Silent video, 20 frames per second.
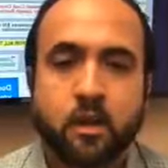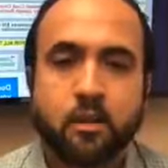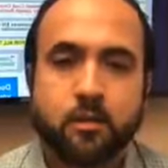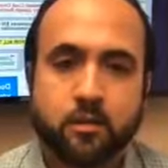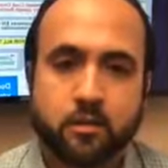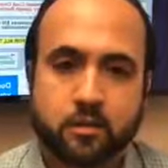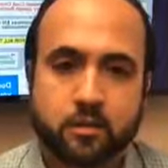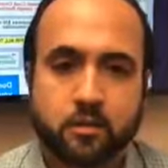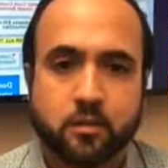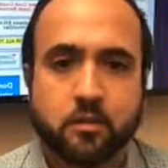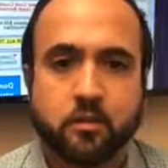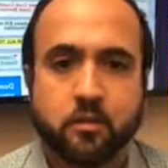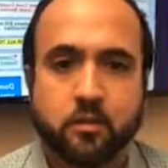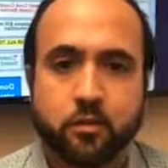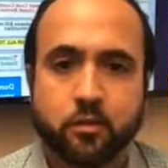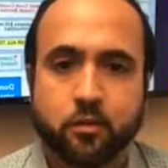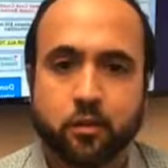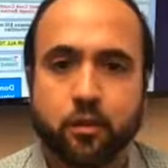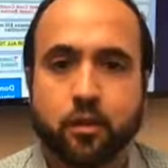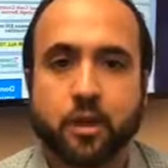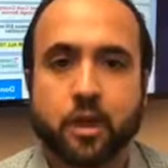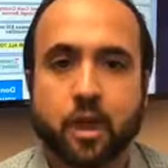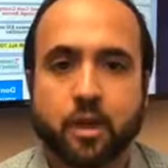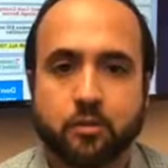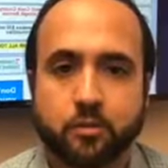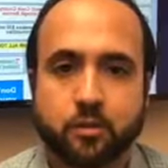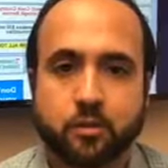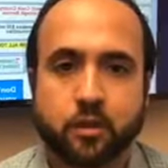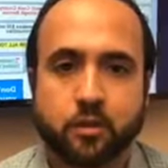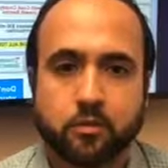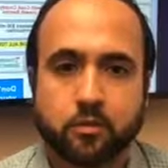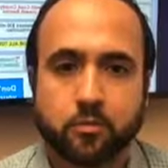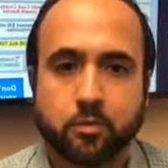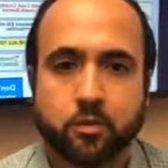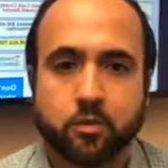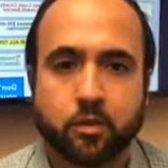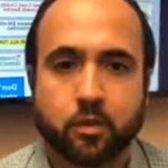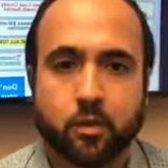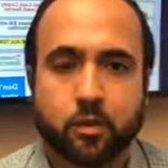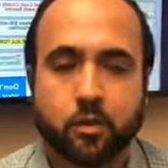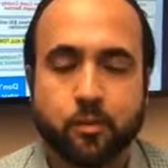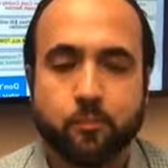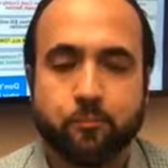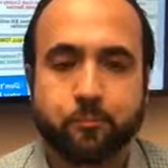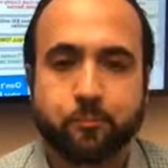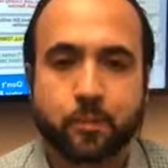This is attorney advertising material.